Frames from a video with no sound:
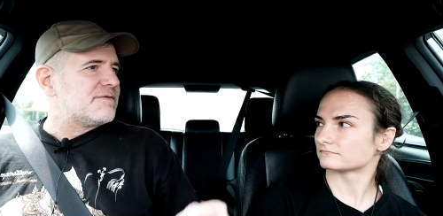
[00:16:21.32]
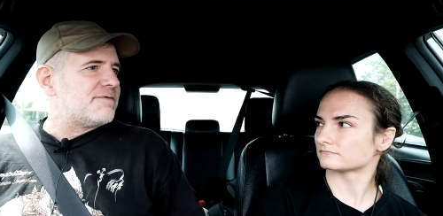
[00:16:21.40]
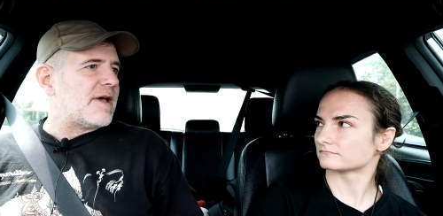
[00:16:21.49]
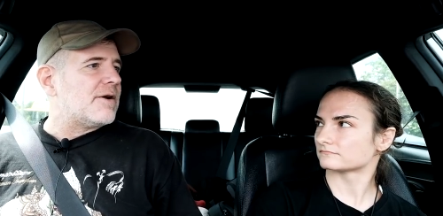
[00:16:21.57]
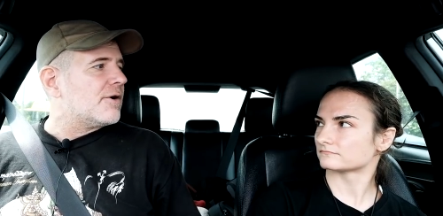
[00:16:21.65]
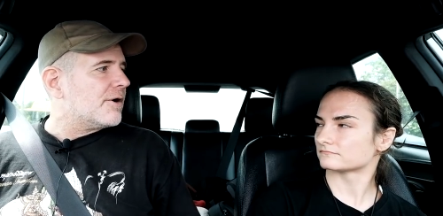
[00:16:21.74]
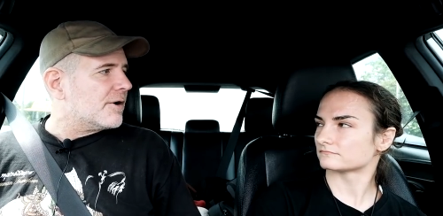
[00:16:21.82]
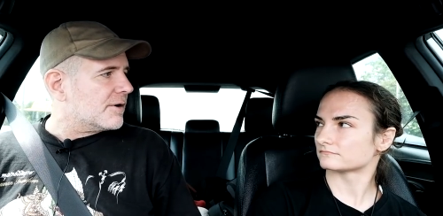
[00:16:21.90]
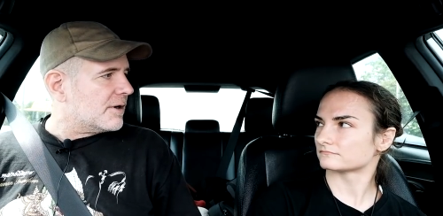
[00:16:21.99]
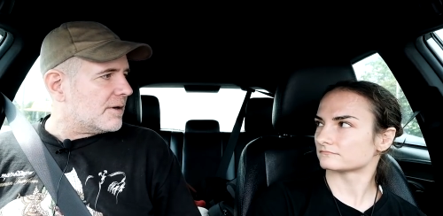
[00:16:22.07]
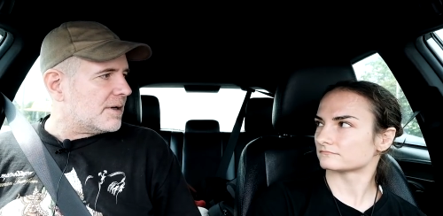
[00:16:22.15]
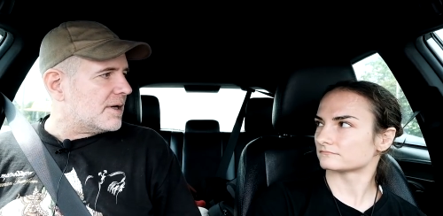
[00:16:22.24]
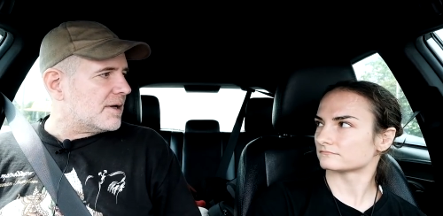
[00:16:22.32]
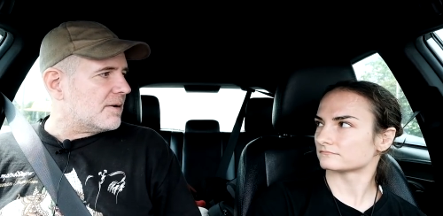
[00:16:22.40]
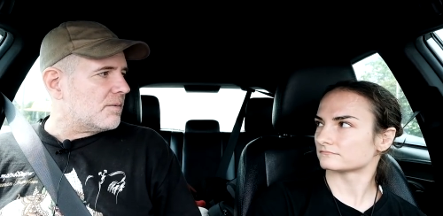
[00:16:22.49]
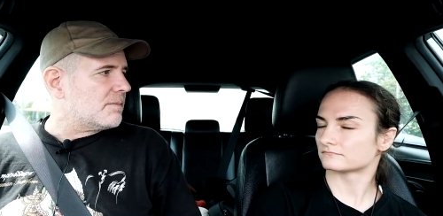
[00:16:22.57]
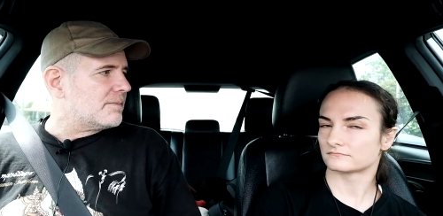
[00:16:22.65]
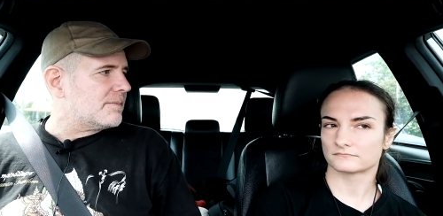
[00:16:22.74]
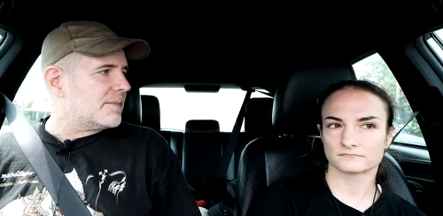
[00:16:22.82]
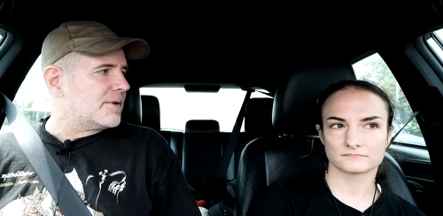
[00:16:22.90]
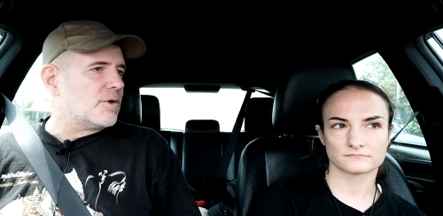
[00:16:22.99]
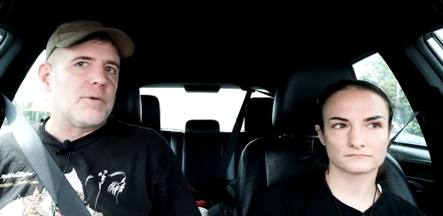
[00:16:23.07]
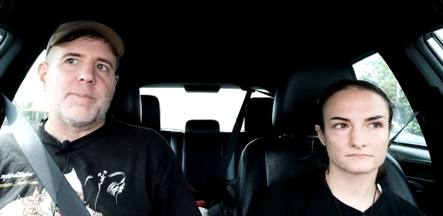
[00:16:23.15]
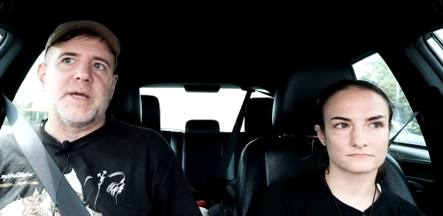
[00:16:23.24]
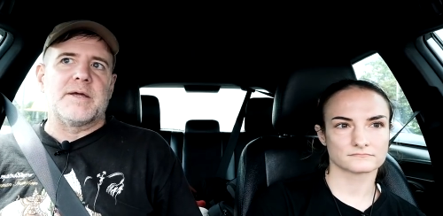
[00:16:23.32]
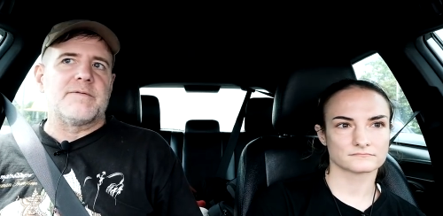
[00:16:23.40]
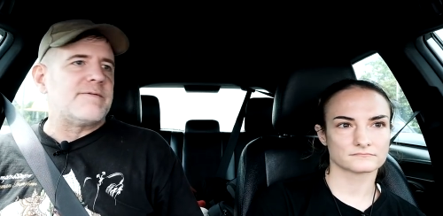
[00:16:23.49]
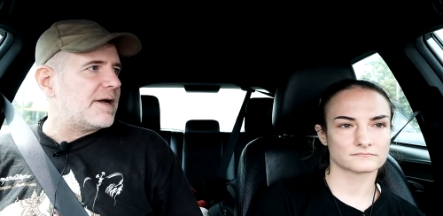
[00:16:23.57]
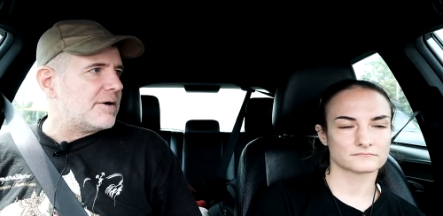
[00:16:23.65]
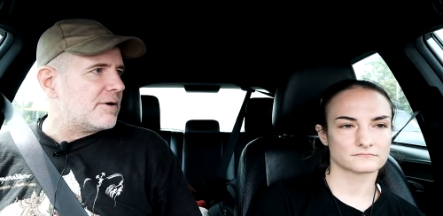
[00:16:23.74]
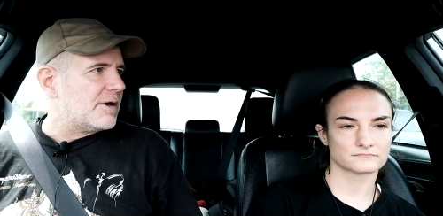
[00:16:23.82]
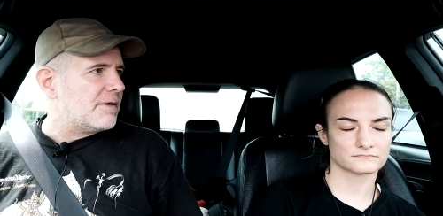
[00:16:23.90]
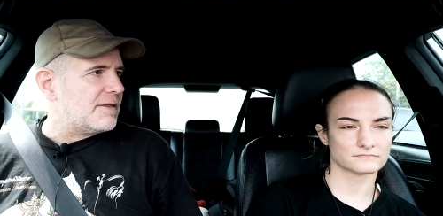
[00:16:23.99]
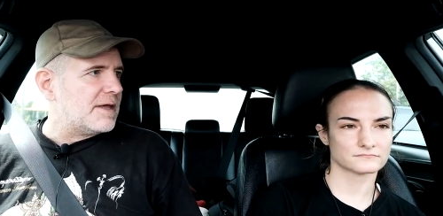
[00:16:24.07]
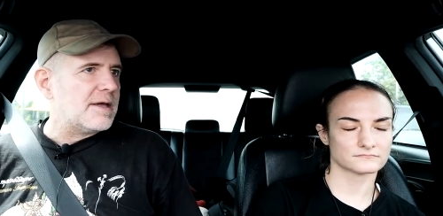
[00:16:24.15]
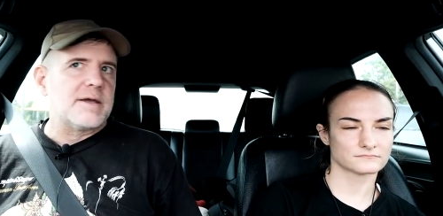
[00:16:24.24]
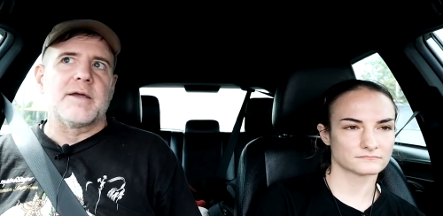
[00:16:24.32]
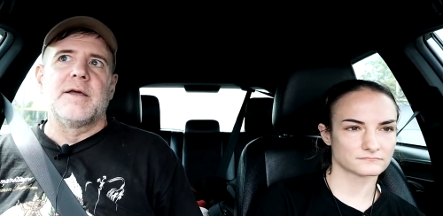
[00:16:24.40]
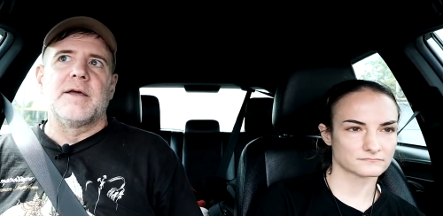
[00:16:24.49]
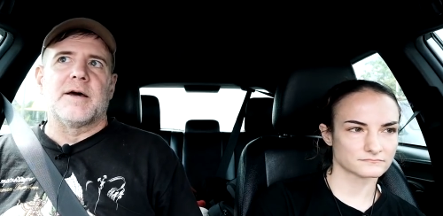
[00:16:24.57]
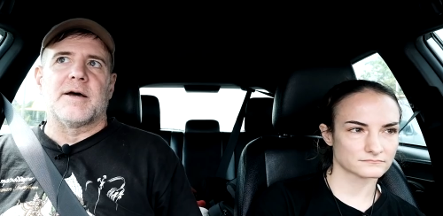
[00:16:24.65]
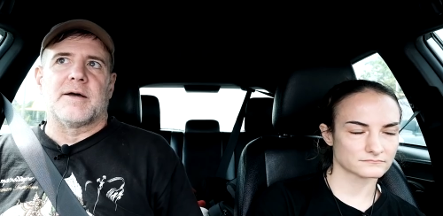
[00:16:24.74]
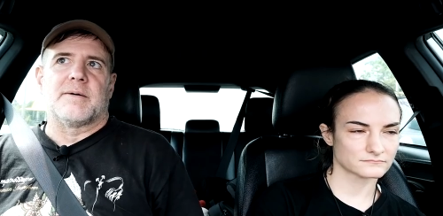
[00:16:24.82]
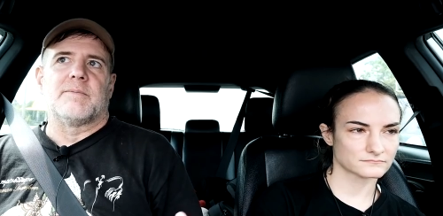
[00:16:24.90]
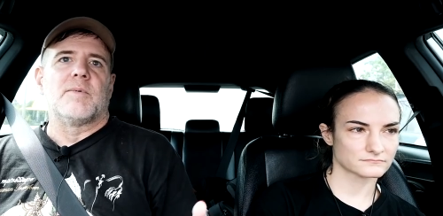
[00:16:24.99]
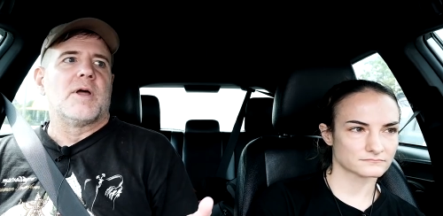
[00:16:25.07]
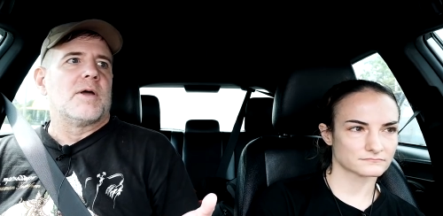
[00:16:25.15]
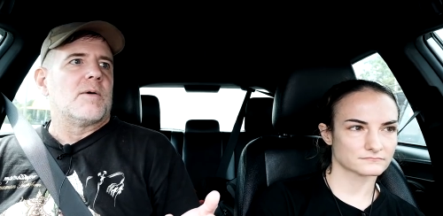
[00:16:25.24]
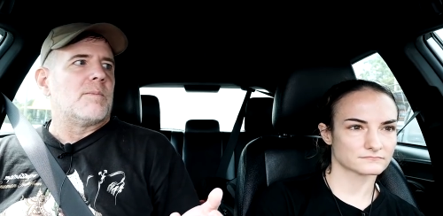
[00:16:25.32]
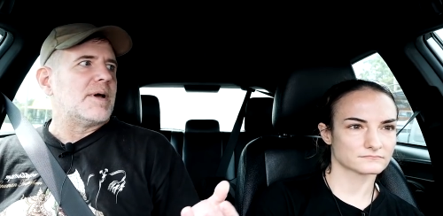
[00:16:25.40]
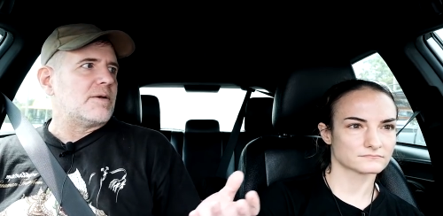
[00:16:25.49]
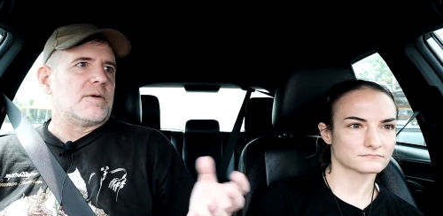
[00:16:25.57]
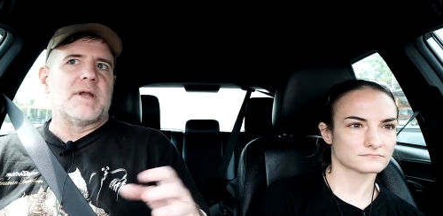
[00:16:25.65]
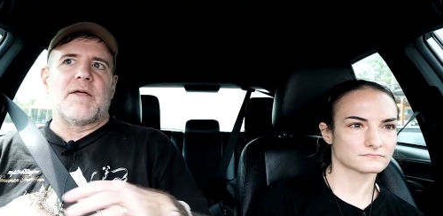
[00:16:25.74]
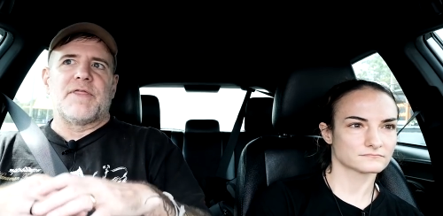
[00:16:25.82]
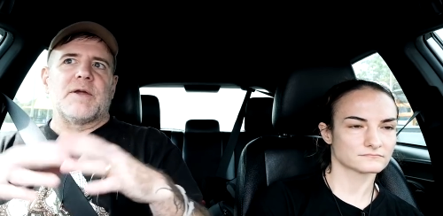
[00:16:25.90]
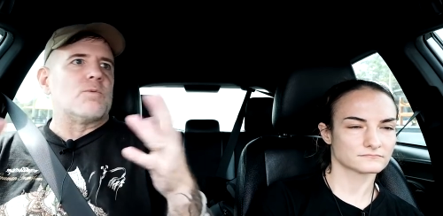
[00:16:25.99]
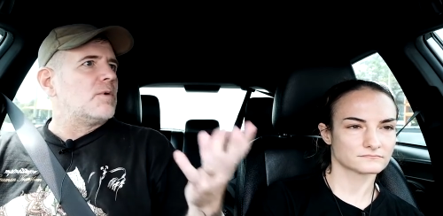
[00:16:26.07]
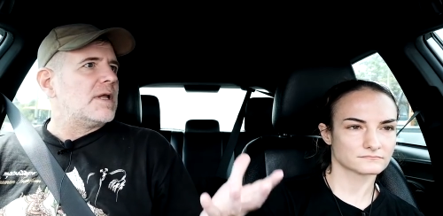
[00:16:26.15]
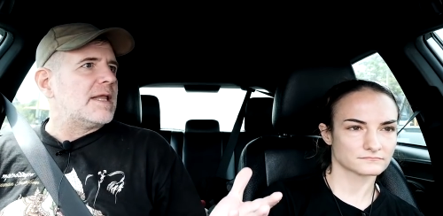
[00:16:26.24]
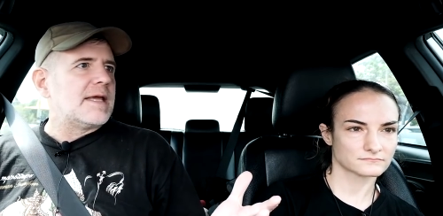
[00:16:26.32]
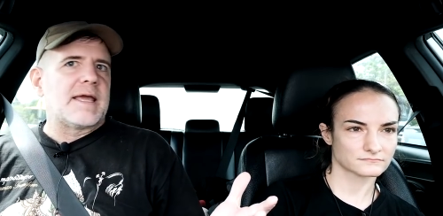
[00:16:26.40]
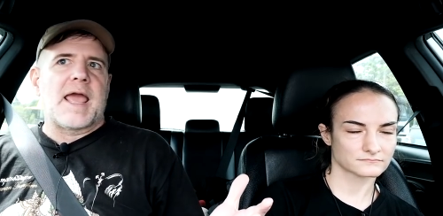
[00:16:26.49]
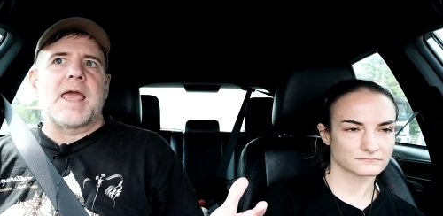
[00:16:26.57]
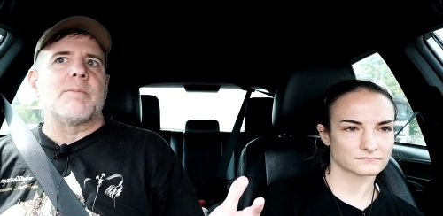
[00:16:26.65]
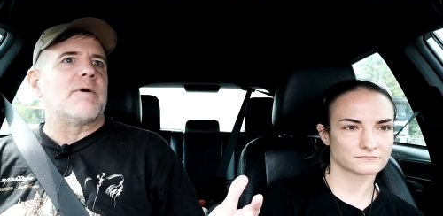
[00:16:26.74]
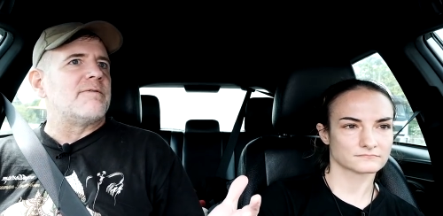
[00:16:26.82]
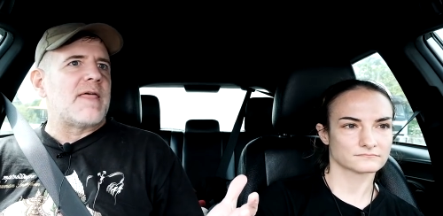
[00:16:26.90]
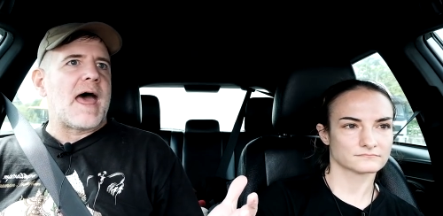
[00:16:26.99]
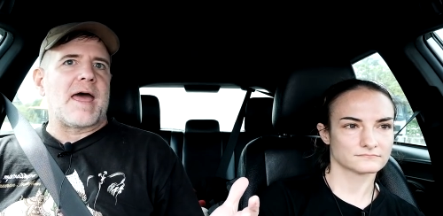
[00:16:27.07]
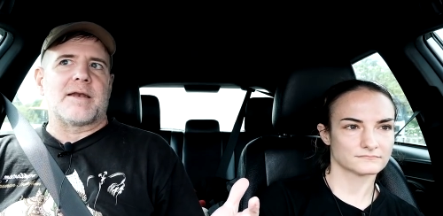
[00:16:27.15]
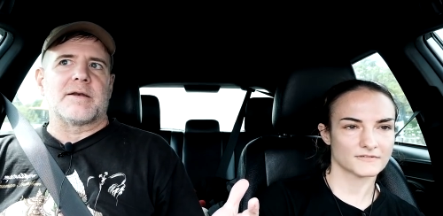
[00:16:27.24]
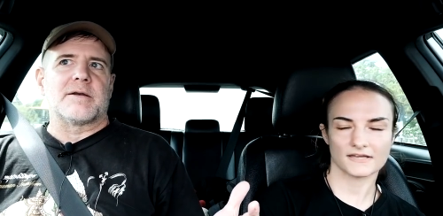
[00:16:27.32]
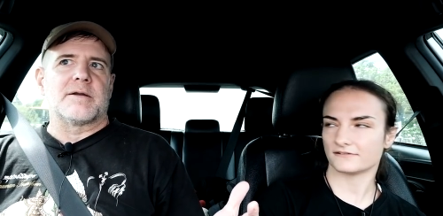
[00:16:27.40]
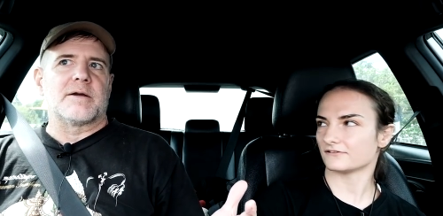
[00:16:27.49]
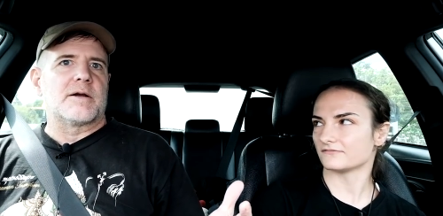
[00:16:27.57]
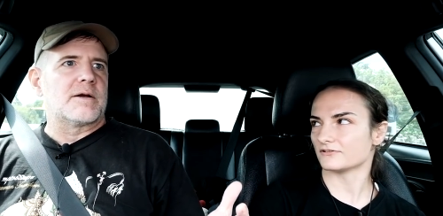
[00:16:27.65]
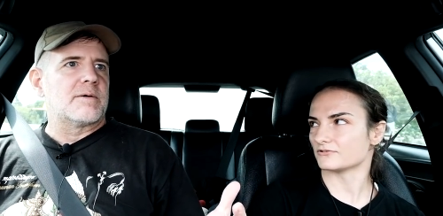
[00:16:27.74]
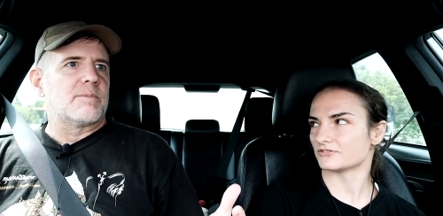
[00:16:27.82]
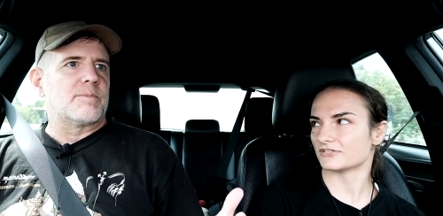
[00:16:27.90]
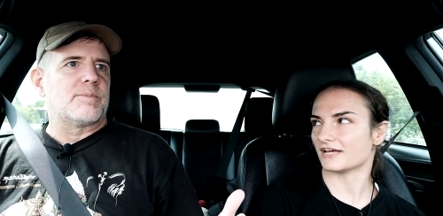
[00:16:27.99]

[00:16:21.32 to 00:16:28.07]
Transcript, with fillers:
Speaker 1: fed her uh, European fighter, I mm. think. Uh, but nothing really came of that.
Speaker 2: Yeah, I don't even know what you're